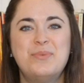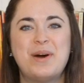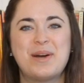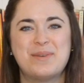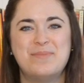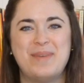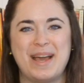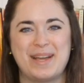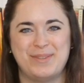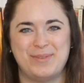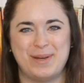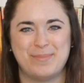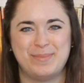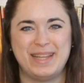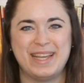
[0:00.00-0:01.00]
Welcome back
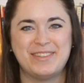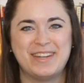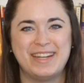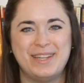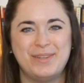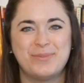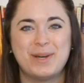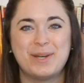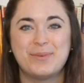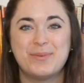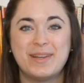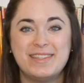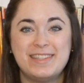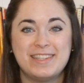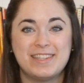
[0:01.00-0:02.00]
to our Playwriting
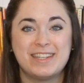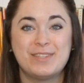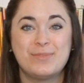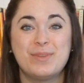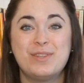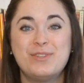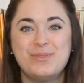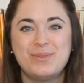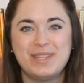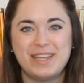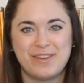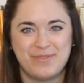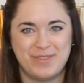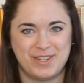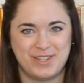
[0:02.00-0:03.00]
101 series with
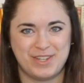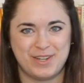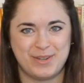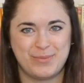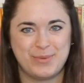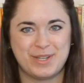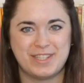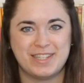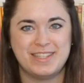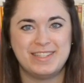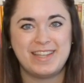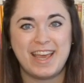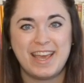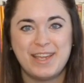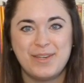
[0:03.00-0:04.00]
Julia Fisher, where
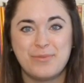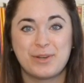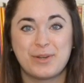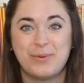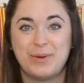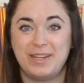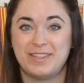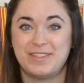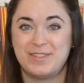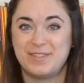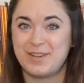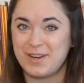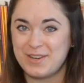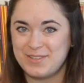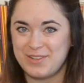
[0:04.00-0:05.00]
today we're going to
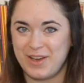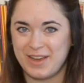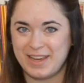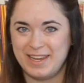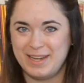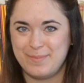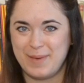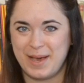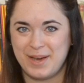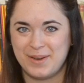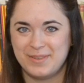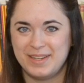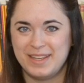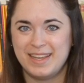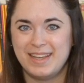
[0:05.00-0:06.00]
start talking
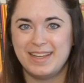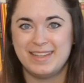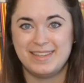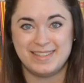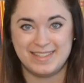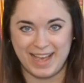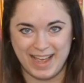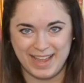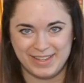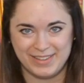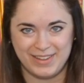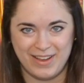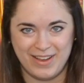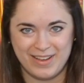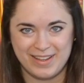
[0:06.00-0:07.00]
about
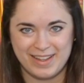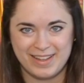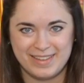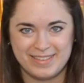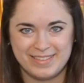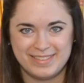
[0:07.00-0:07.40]
dialogue.